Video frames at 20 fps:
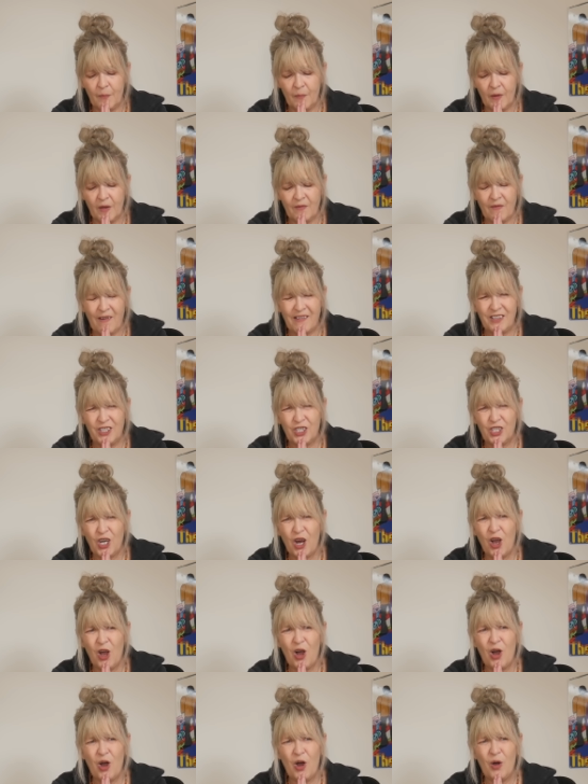a very
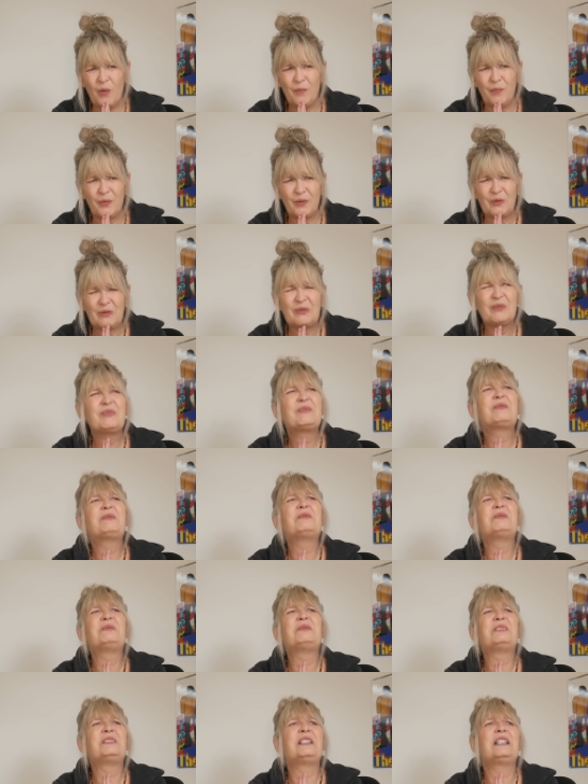sharp,
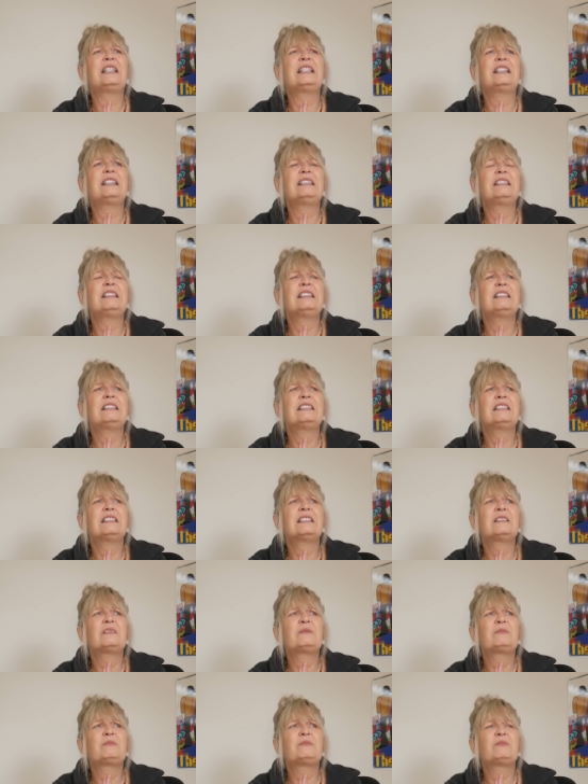oh,
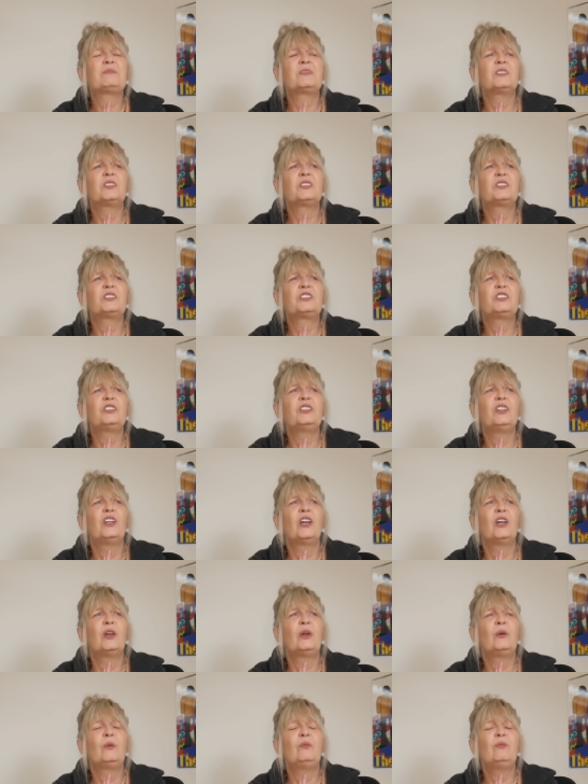just, you
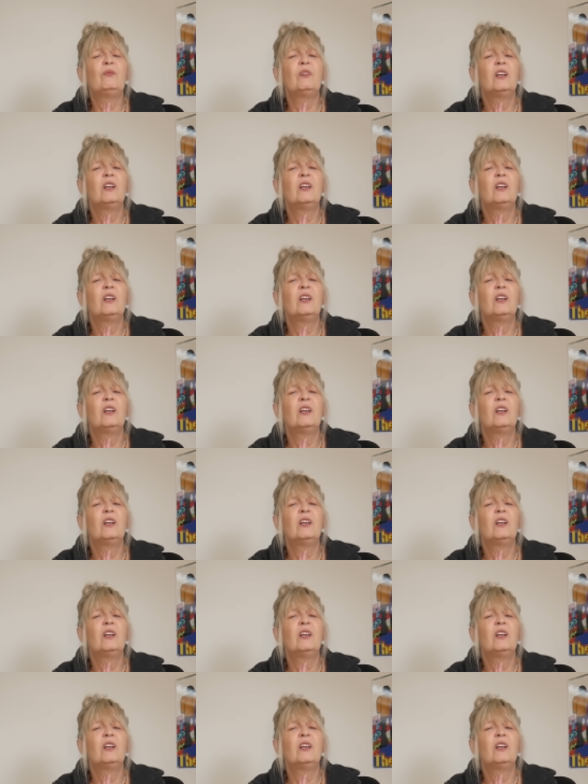know,